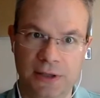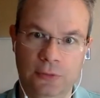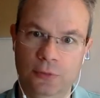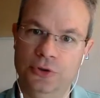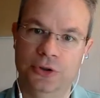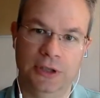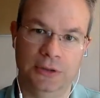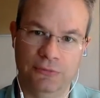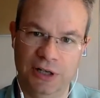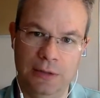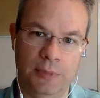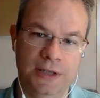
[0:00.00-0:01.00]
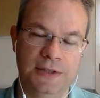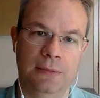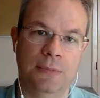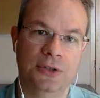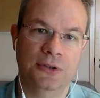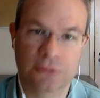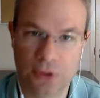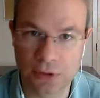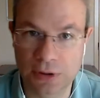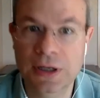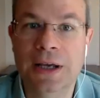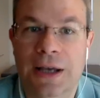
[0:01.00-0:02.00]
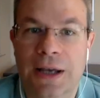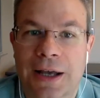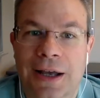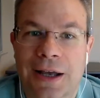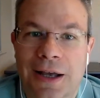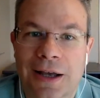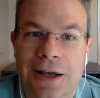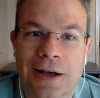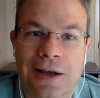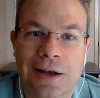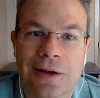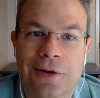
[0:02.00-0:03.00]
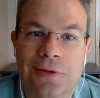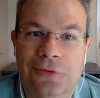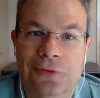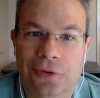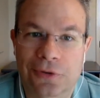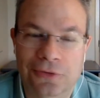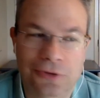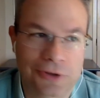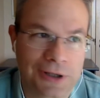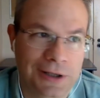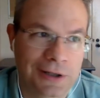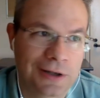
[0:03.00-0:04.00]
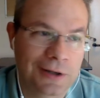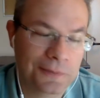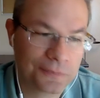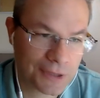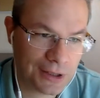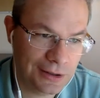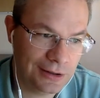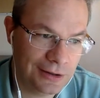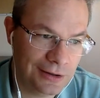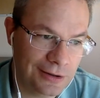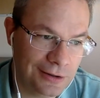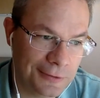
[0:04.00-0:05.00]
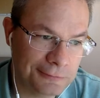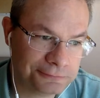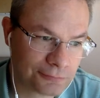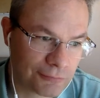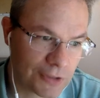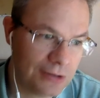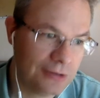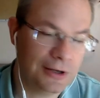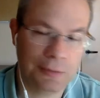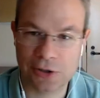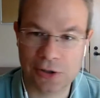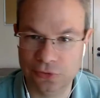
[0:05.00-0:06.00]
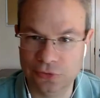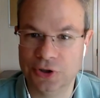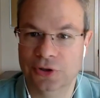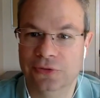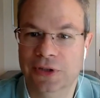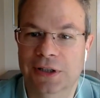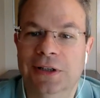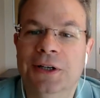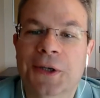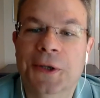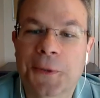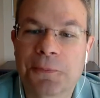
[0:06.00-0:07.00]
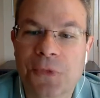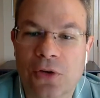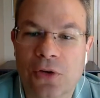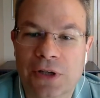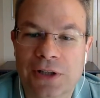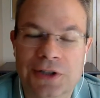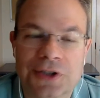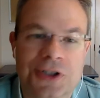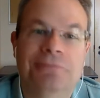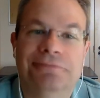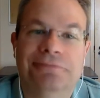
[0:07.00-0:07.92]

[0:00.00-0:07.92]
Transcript: evolution that really plays a major role for the thermal conduction of the energy.